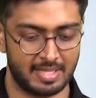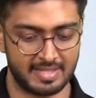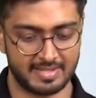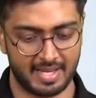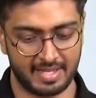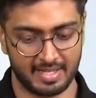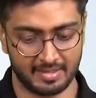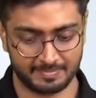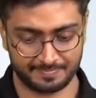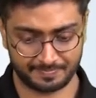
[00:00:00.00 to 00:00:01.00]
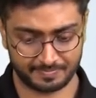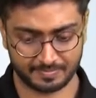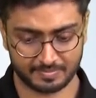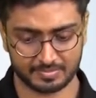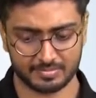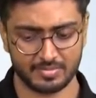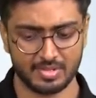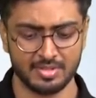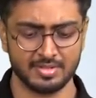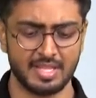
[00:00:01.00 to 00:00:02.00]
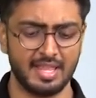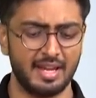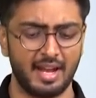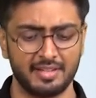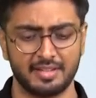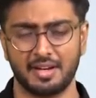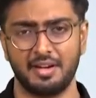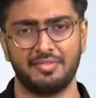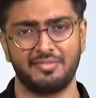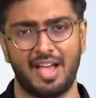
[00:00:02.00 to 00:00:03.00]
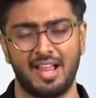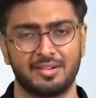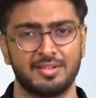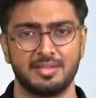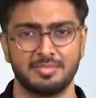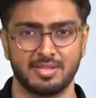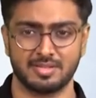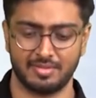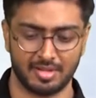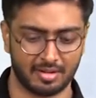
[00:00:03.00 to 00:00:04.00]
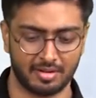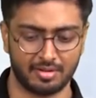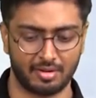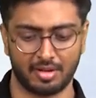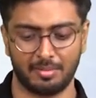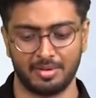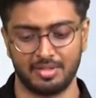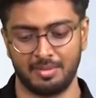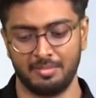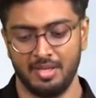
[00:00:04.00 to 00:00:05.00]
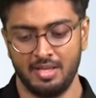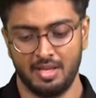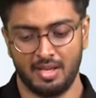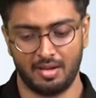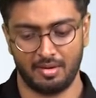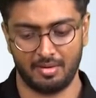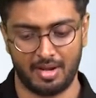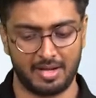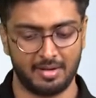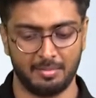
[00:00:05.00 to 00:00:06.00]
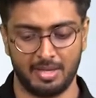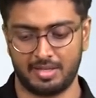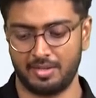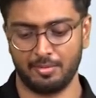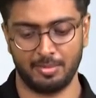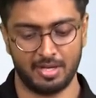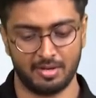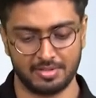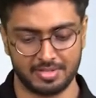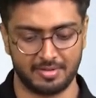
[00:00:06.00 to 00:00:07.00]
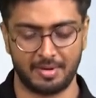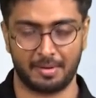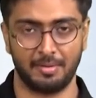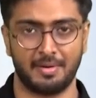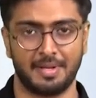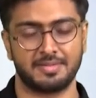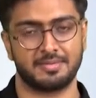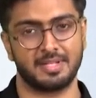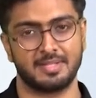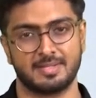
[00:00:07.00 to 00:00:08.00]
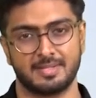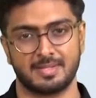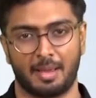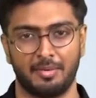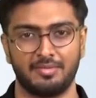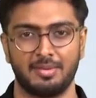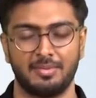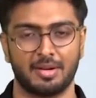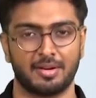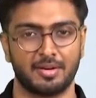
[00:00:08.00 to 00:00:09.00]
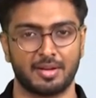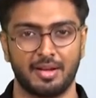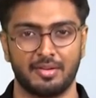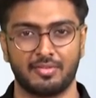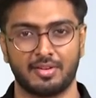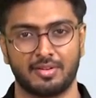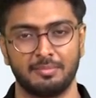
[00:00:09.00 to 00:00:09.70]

that's the idea so there are other kind of algorithms also we are going to talk about them uh, random multinomial logistic regularized trees some of them we are going to kind of